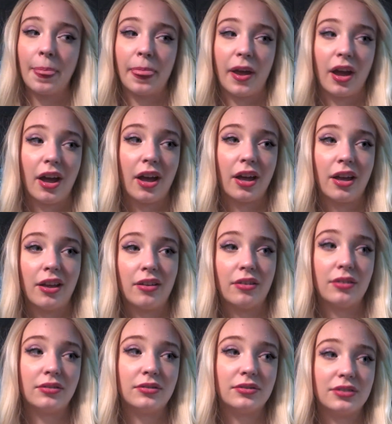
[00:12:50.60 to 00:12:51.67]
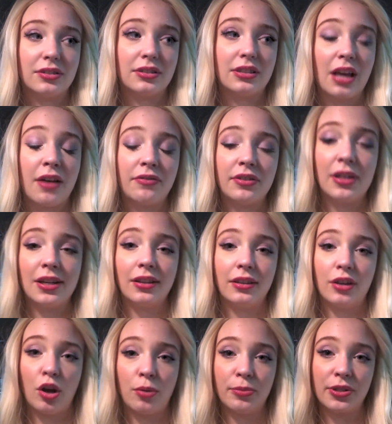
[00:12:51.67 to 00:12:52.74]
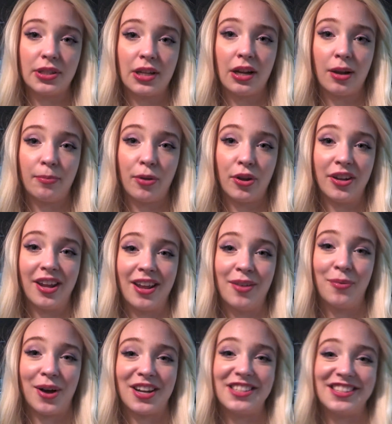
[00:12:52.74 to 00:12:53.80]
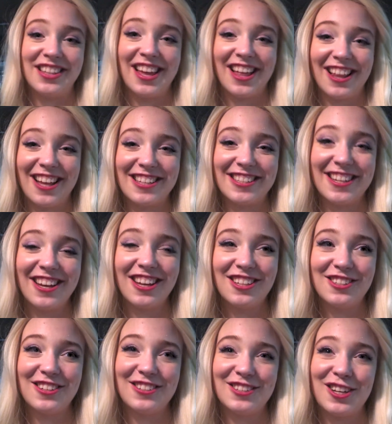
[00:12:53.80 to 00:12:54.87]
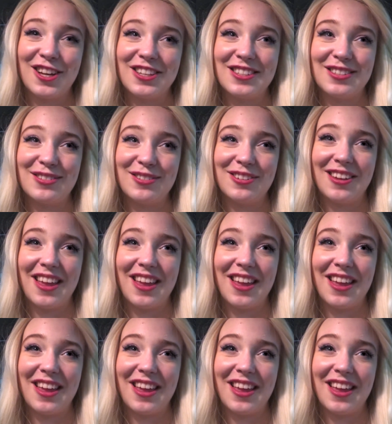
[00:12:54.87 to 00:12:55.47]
I definitely almost stayed up all night watching that last night, just